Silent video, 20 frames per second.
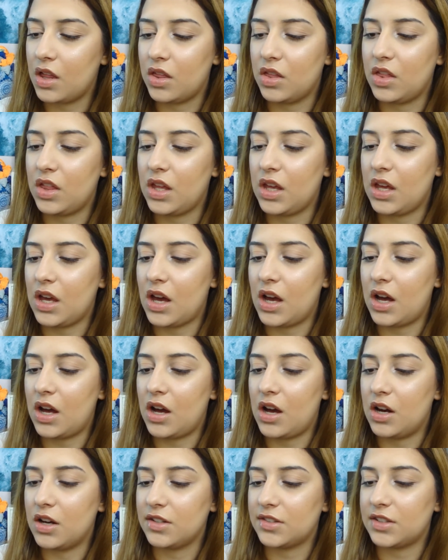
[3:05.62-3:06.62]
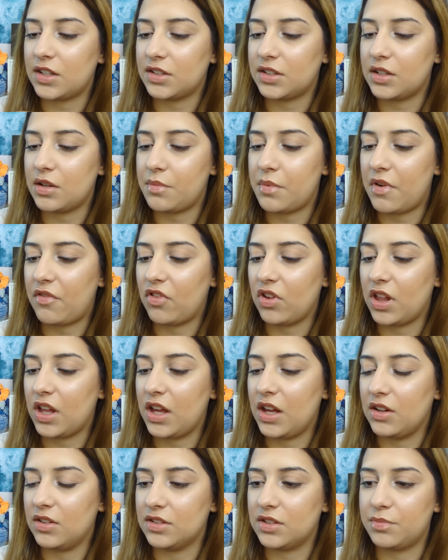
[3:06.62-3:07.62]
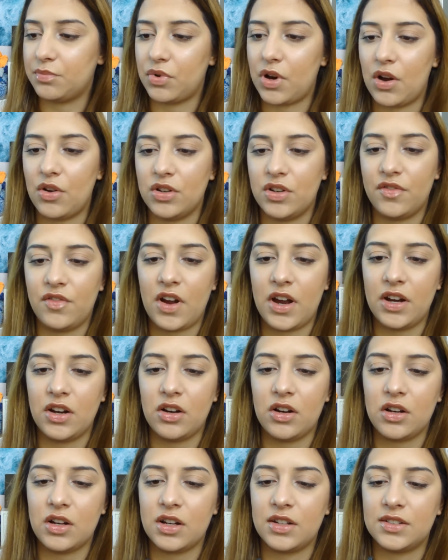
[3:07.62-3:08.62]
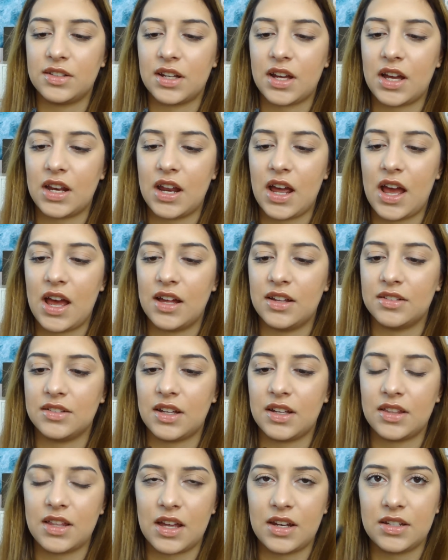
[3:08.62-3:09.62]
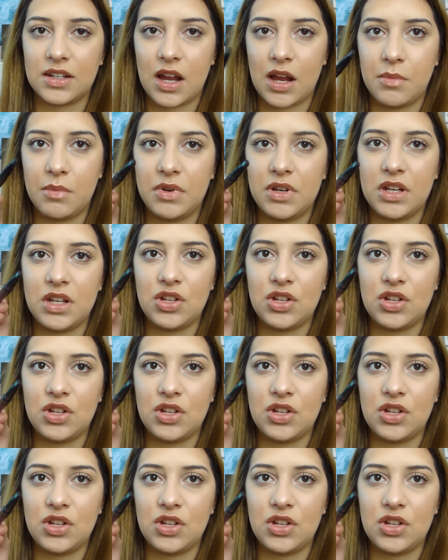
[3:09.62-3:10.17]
the Anastasia Beverly Hills Brow Definer because it kind of has like that diamondy